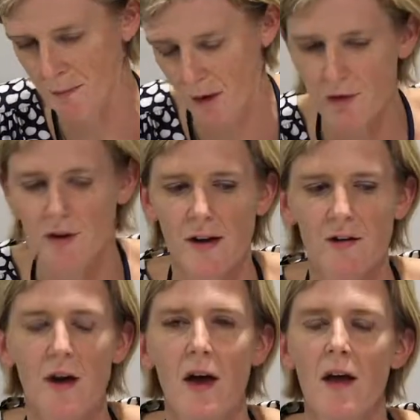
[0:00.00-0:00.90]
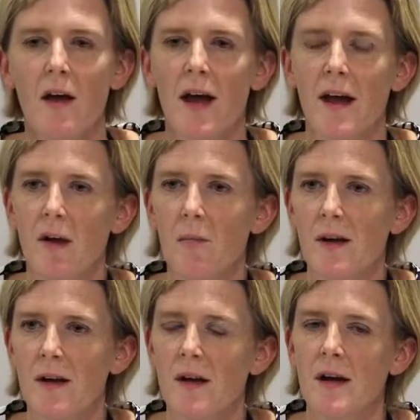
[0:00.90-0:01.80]
countries, it can
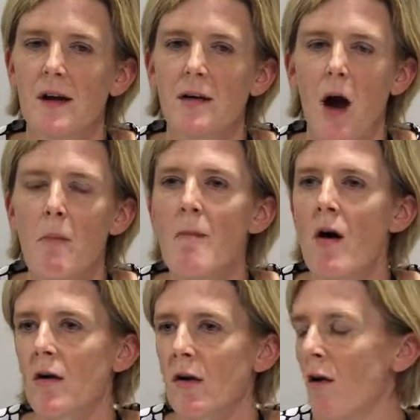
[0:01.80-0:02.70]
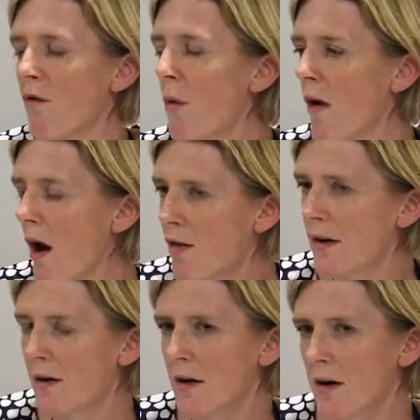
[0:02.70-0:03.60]
be a marker of what
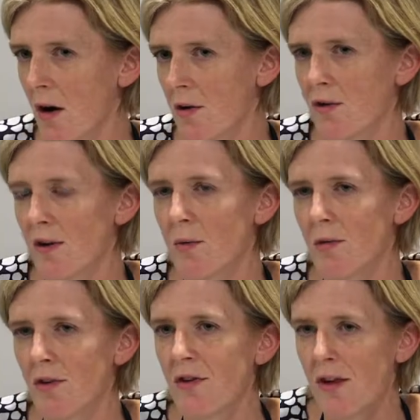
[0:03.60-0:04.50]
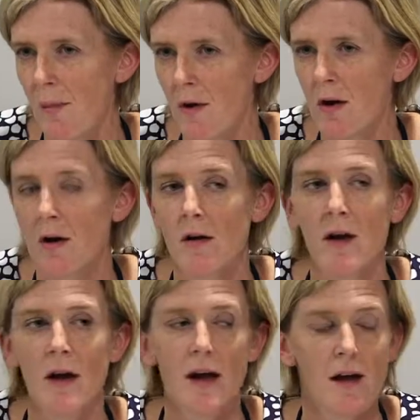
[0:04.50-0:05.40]
other countries with similar
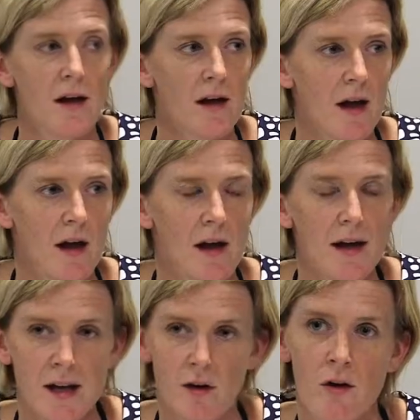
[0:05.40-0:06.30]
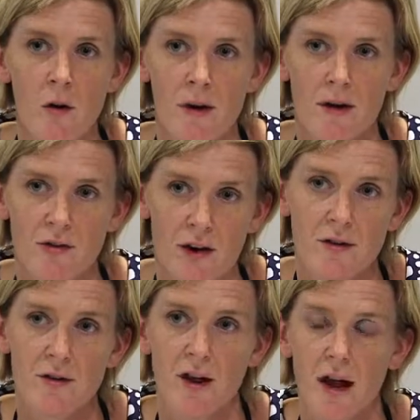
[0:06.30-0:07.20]
economic
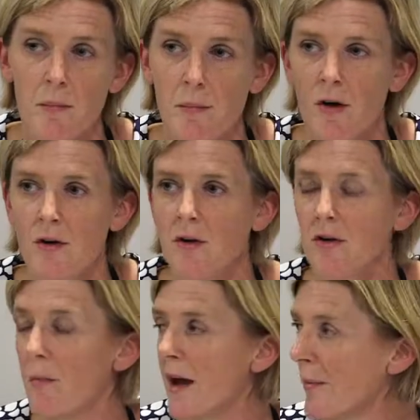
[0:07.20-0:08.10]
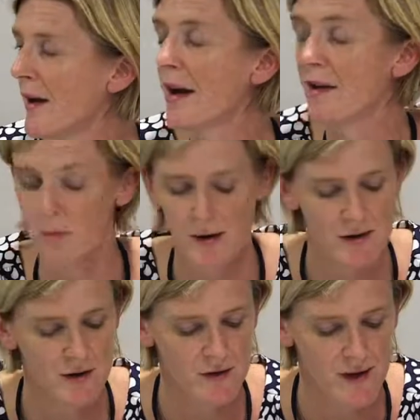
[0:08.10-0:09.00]
status and burdens may be
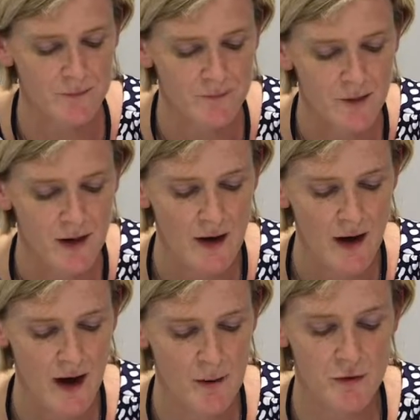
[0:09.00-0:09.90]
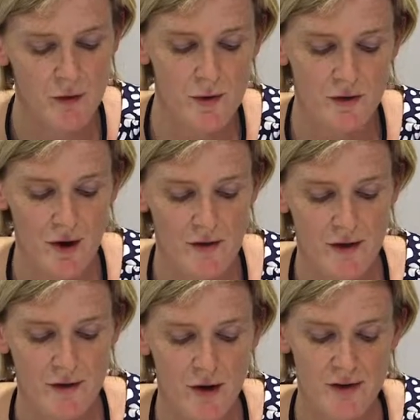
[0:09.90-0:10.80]
experiencing. So we
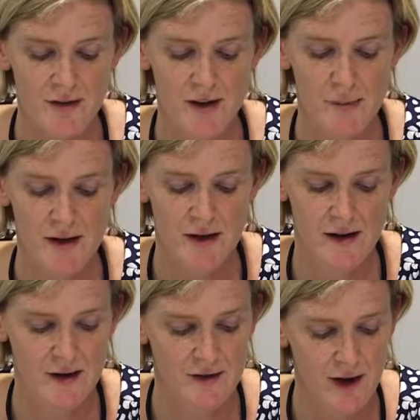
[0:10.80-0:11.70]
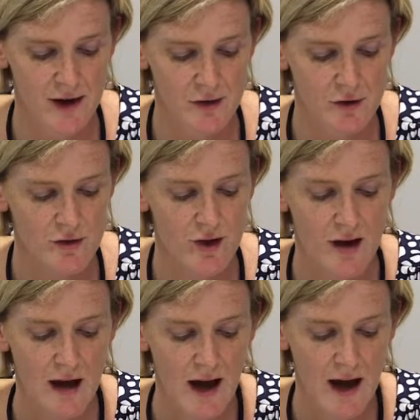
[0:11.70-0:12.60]
surveyed 30 TB indicators
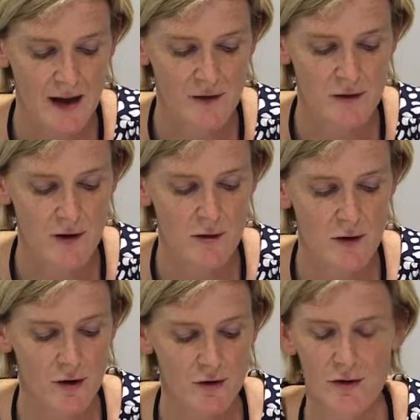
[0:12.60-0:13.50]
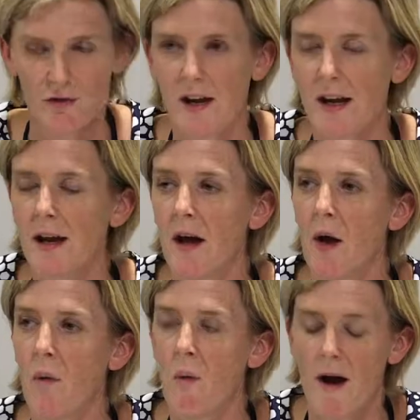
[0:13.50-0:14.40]
and looked to see
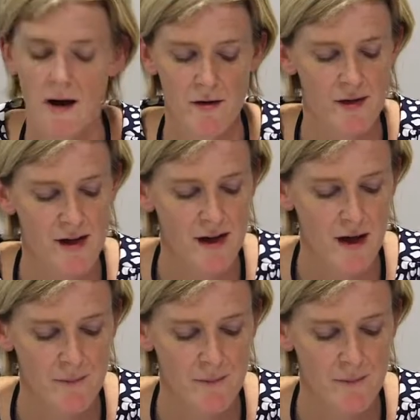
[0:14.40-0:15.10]
where the